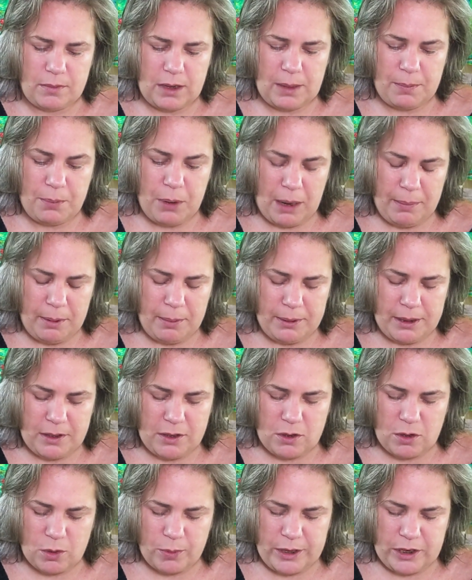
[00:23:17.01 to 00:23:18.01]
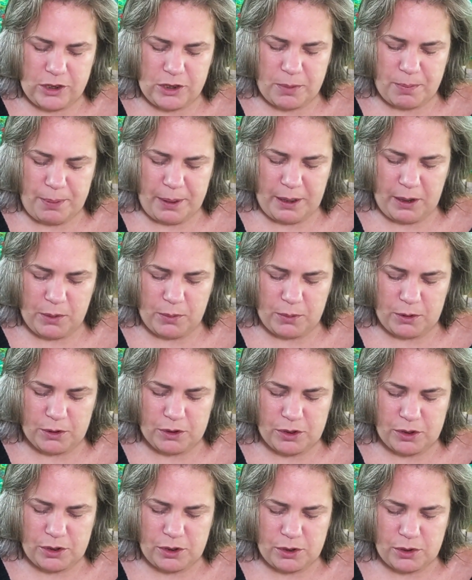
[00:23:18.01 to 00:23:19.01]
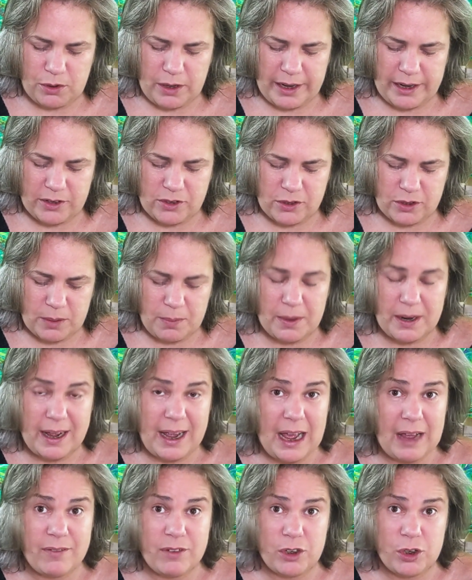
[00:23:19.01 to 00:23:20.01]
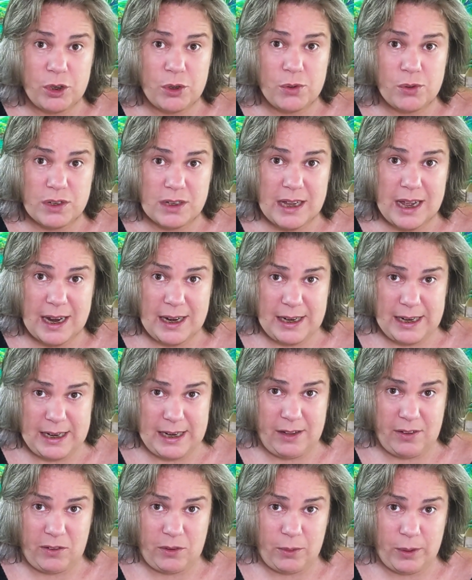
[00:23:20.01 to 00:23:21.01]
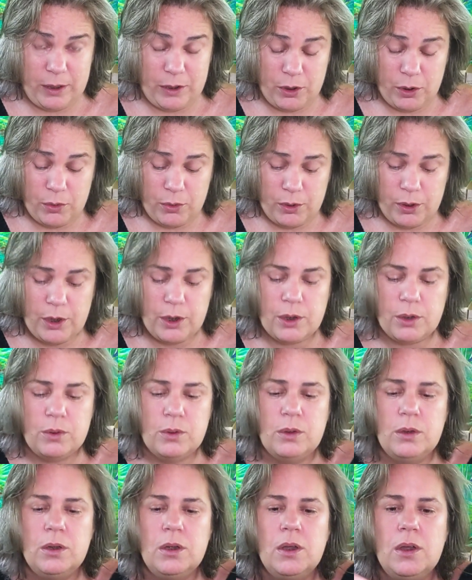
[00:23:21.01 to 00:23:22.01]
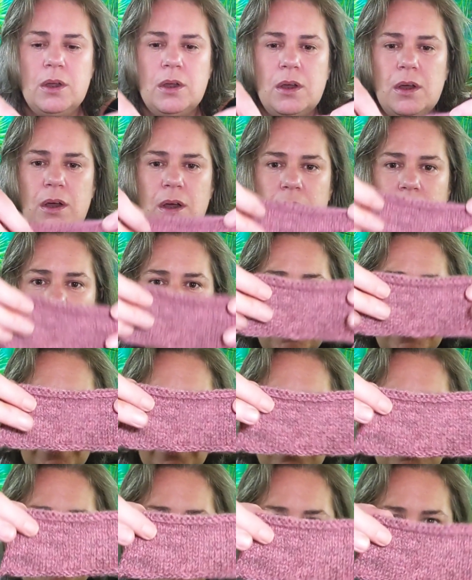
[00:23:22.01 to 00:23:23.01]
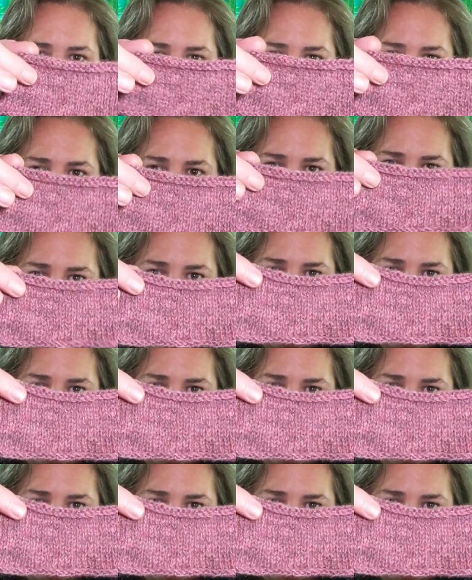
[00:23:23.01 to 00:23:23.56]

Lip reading: and probably the Norwegian pelt wool too, actually, but I haven't used that yet, so I don't know. Here is